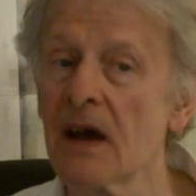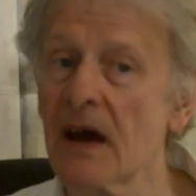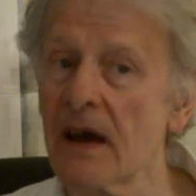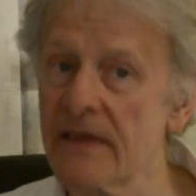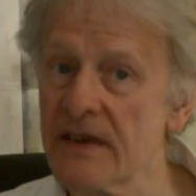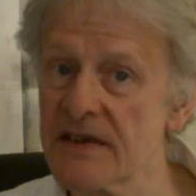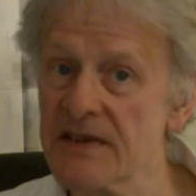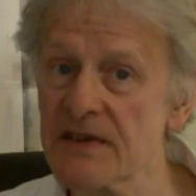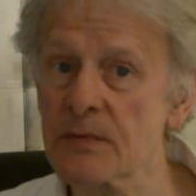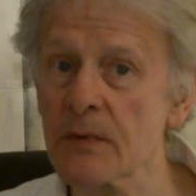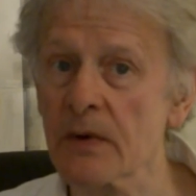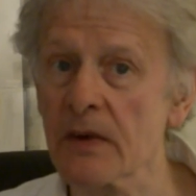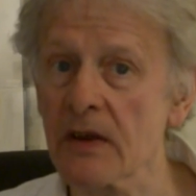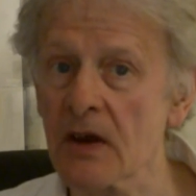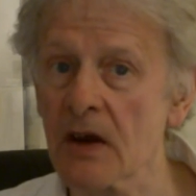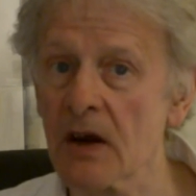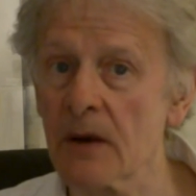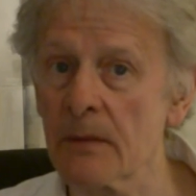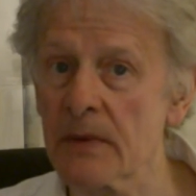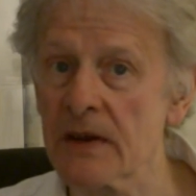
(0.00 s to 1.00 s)
And this is what the
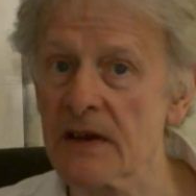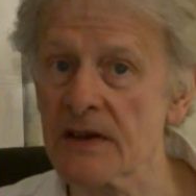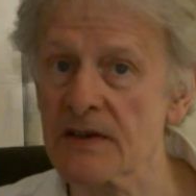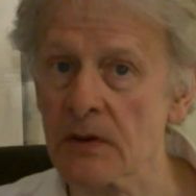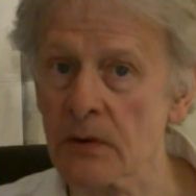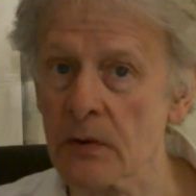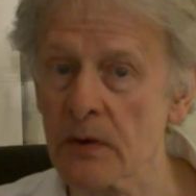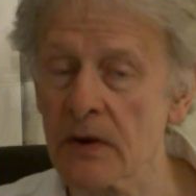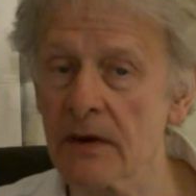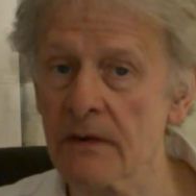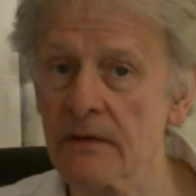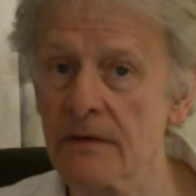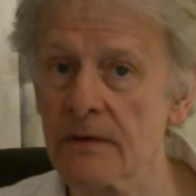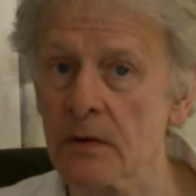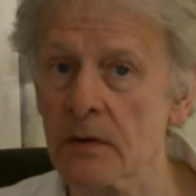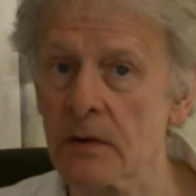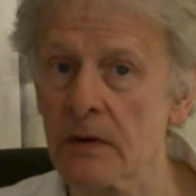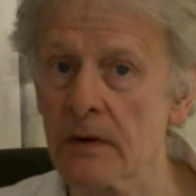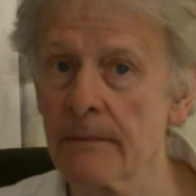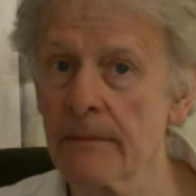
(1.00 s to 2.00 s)
companies are looking
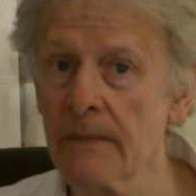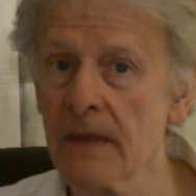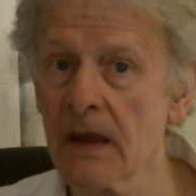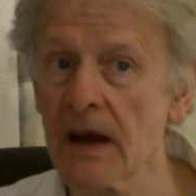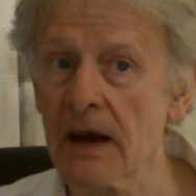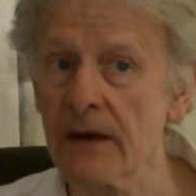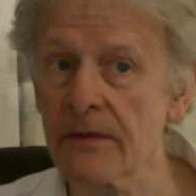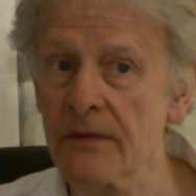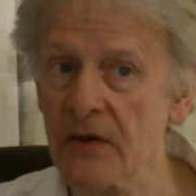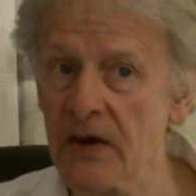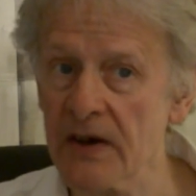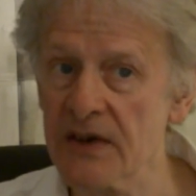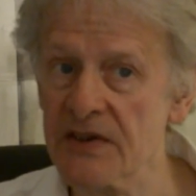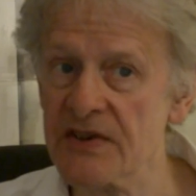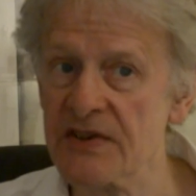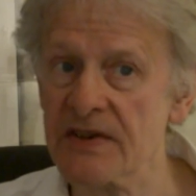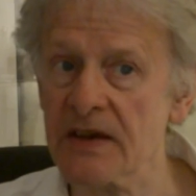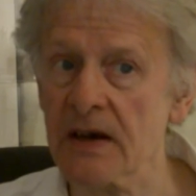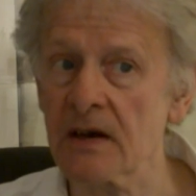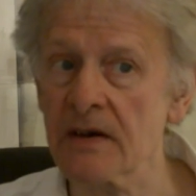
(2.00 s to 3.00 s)
for a fresh
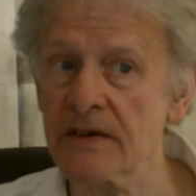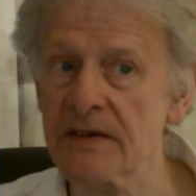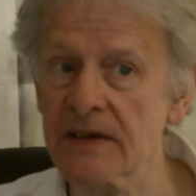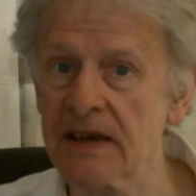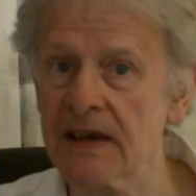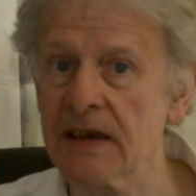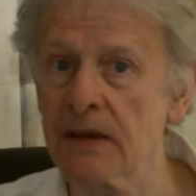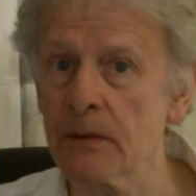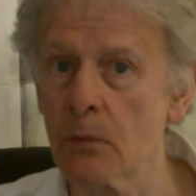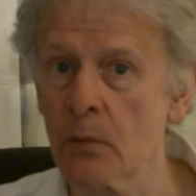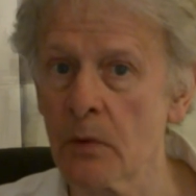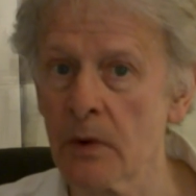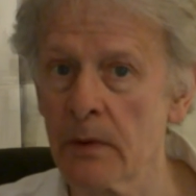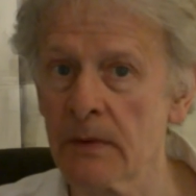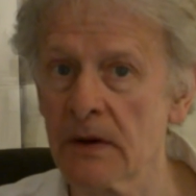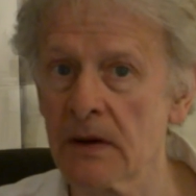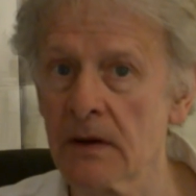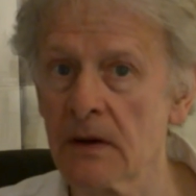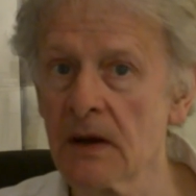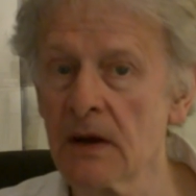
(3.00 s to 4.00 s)
start to keep
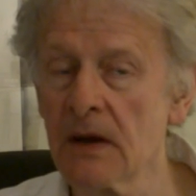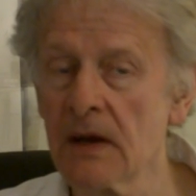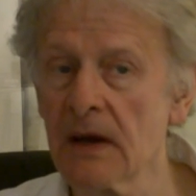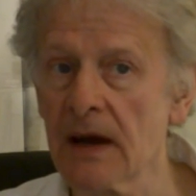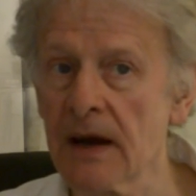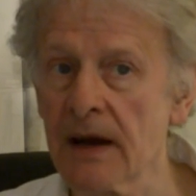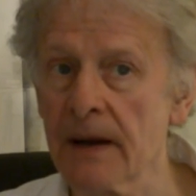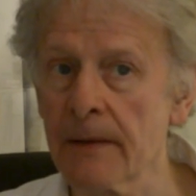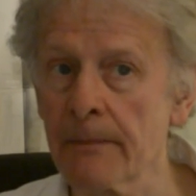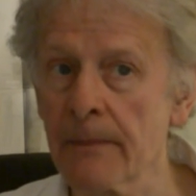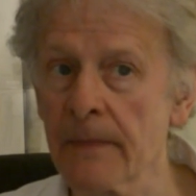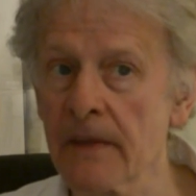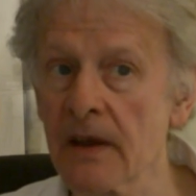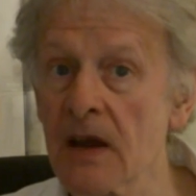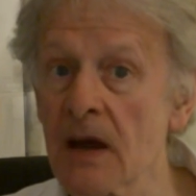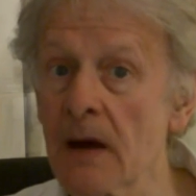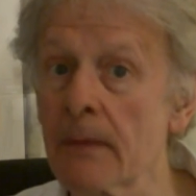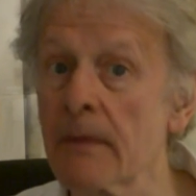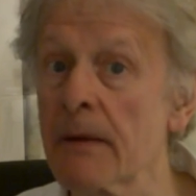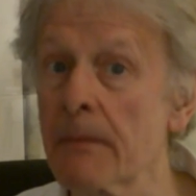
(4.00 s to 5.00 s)
women um,
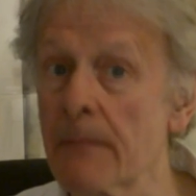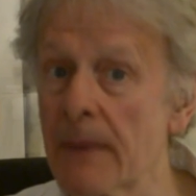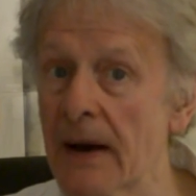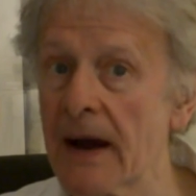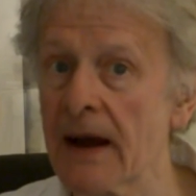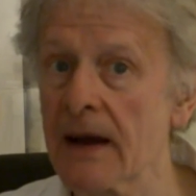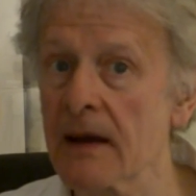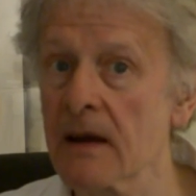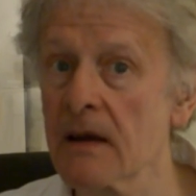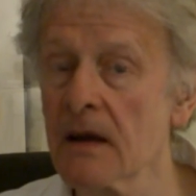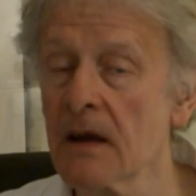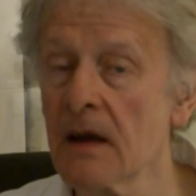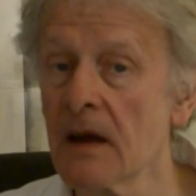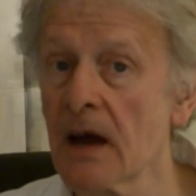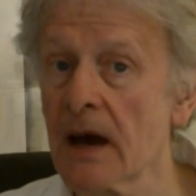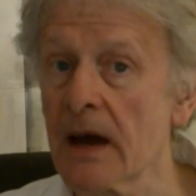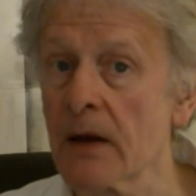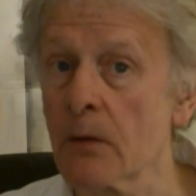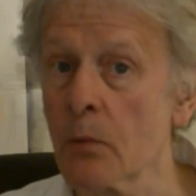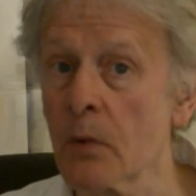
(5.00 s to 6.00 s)
coming back
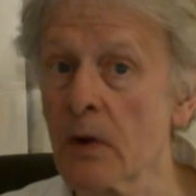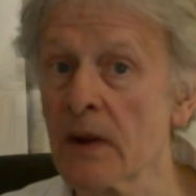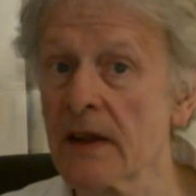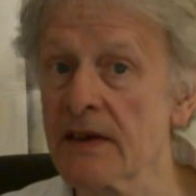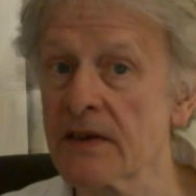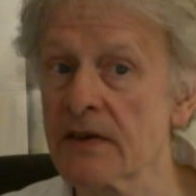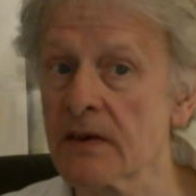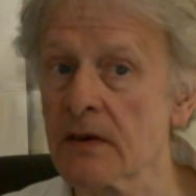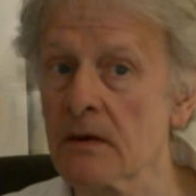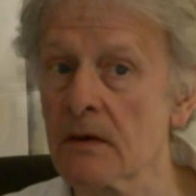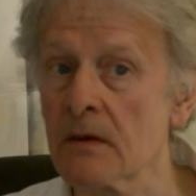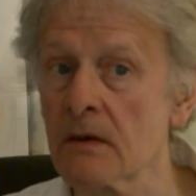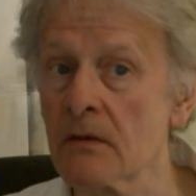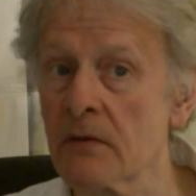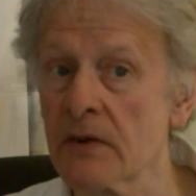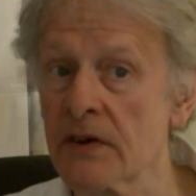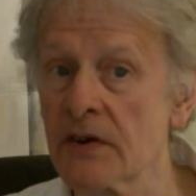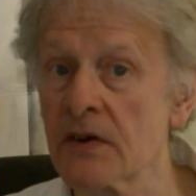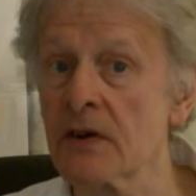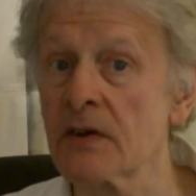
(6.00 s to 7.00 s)
and willing to
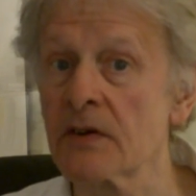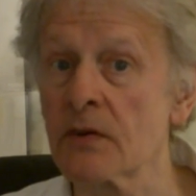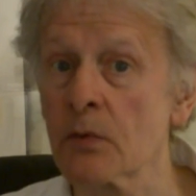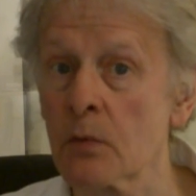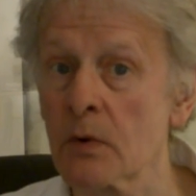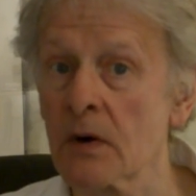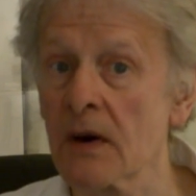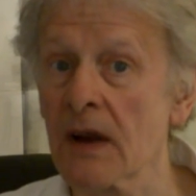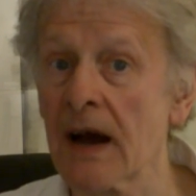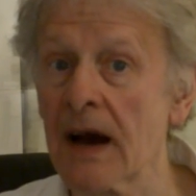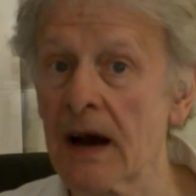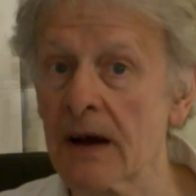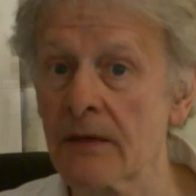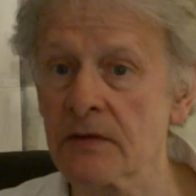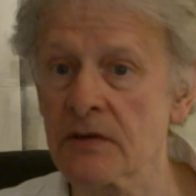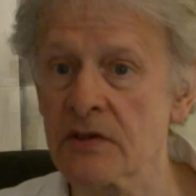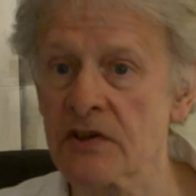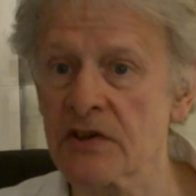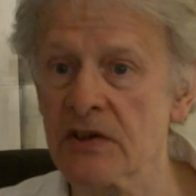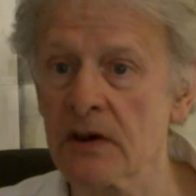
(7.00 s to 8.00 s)
return to work
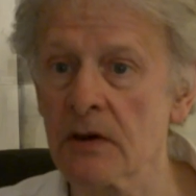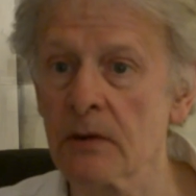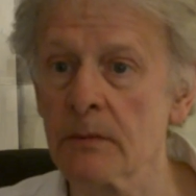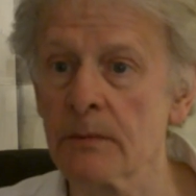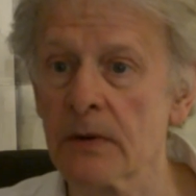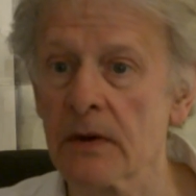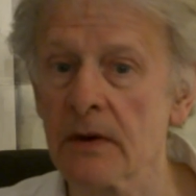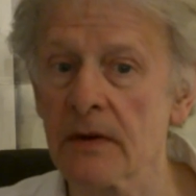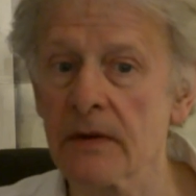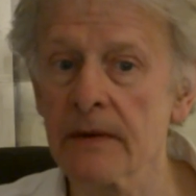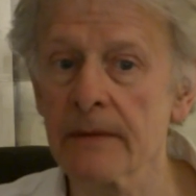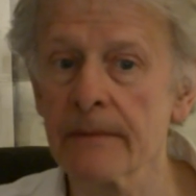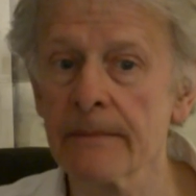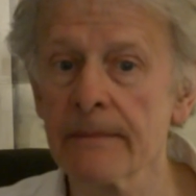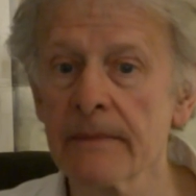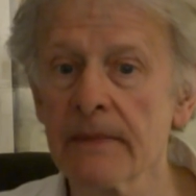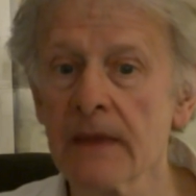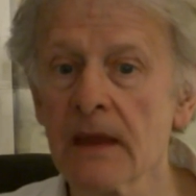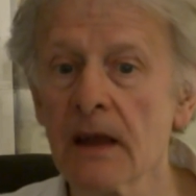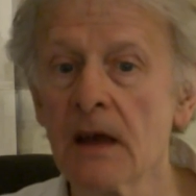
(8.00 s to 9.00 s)
after childbirth.
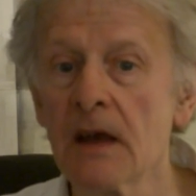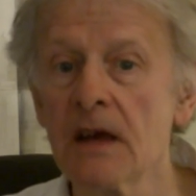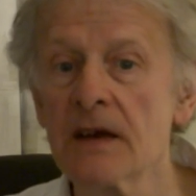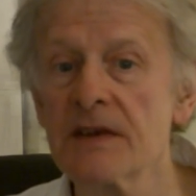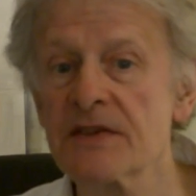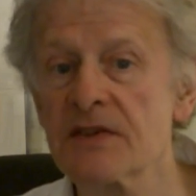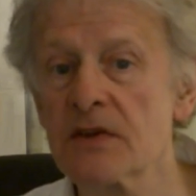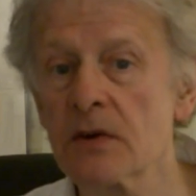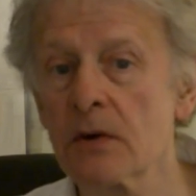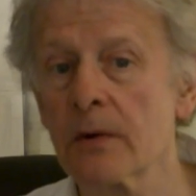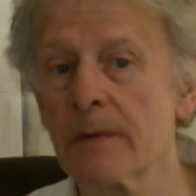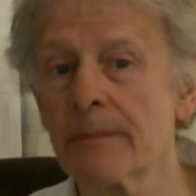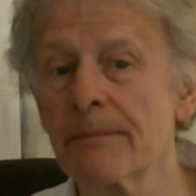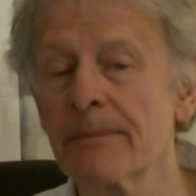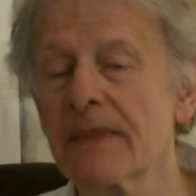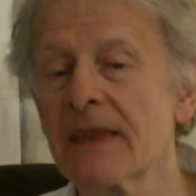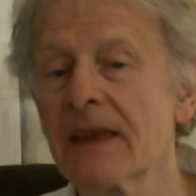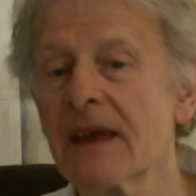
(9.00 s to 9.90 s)
So